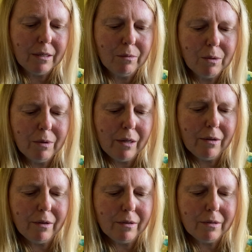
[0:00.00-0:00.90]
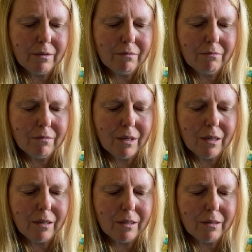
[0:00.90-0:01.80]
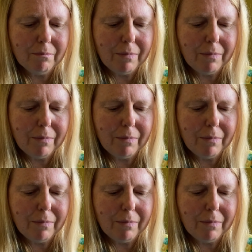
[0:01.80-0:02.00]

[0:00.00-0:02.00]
It was one of those, I guess,